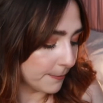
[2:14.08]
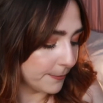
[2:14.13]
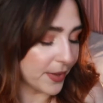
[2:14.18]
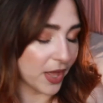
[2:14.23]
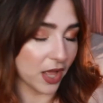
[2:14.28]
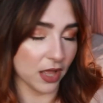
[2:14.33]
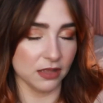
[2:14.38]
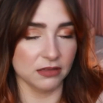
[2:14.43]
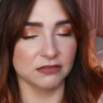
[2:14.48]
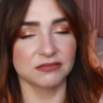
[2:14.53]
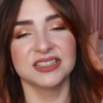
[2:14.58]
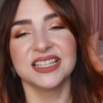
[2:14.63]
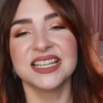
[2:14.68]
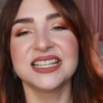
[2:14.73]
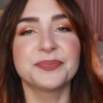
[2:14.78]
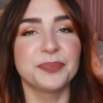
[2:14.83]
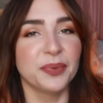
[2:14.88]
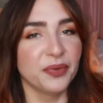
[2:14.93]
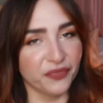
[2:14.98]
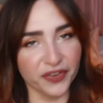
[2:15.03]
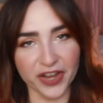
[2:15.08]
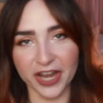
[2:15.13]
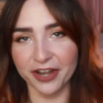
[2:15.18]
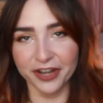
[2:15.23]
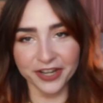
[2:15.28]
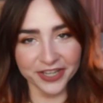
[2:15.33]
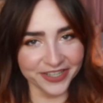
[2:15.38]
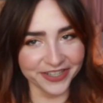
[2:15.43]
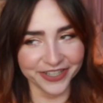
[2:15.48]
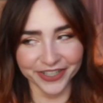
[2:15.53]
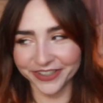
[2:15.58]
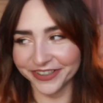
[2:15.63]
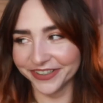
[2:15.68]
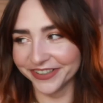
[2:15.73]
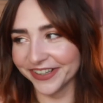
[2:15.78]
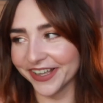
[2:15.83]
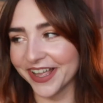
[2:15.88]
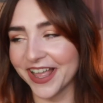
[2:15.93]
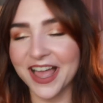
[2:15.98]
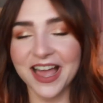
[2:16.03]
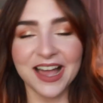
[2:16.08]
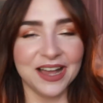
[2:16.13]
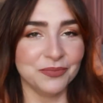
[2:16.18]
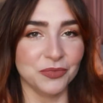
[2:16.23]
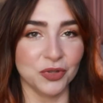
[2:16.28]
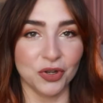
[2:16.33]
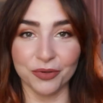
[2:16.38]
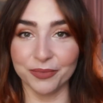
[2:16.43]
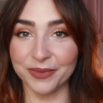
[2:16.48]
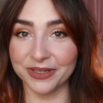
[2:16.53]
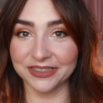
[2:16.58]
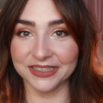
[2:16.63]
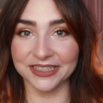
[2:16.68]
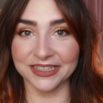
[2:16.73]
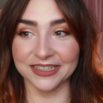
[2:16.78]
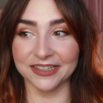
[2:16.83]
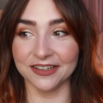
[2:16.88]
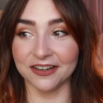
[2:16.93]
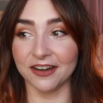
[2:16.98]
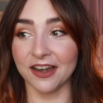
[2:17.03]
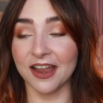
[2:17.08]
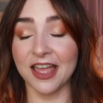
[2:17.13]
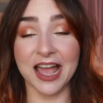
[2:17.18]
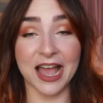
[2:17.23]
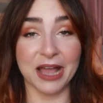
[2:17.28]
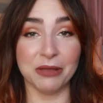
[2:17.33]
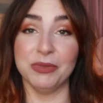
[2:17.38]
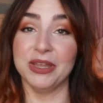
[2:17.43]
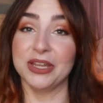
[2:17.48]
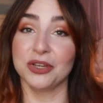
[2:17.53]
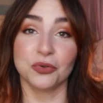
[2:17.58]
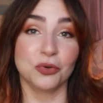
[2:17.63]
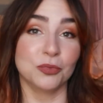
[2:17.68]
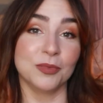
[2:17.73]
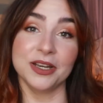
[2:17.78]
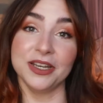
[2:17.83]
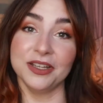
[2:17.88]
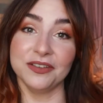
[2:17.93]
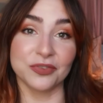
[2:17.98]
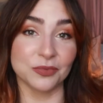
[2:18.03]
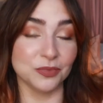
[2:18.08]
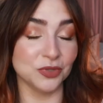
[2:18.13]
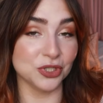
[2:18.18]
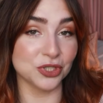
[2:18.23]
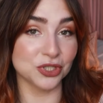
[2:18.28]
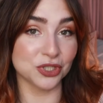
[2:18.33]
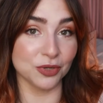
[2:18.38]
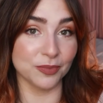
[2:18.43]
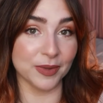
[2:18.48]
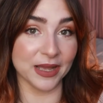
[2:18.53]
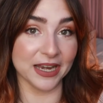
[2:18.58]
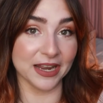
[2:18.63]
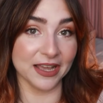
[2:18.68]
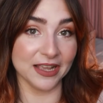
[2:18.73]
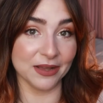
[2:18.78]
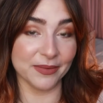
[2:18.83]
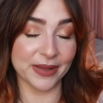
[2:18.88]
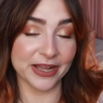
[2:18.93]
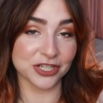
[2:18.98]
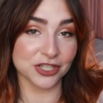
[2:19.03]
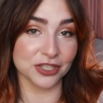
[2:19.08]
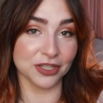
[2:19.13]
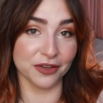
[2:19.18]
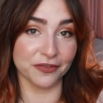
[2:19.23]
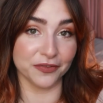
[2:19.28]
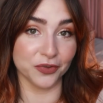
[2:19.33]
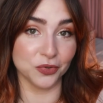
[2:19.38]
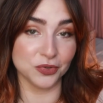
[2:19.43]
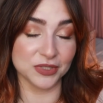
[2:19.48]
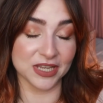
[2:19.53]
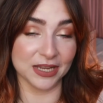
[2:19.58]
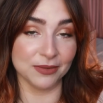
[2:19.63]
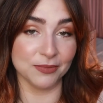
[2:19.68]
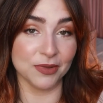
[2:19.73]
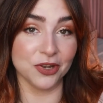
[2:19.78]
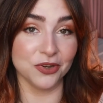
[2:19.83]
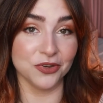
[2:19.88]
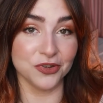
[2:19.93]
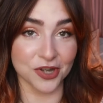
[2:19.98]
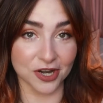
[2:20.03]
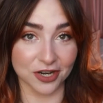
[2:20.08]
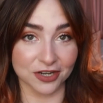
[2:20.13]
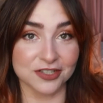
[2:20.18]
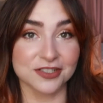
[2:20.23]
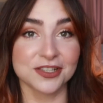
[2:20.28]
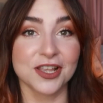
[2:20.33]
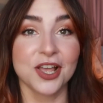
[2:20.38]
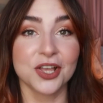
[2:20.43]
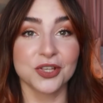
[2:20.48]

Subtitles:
But let's be fair here. I'm not a millionaire, I make no money from YouTube, and I am actually a full-time nurse.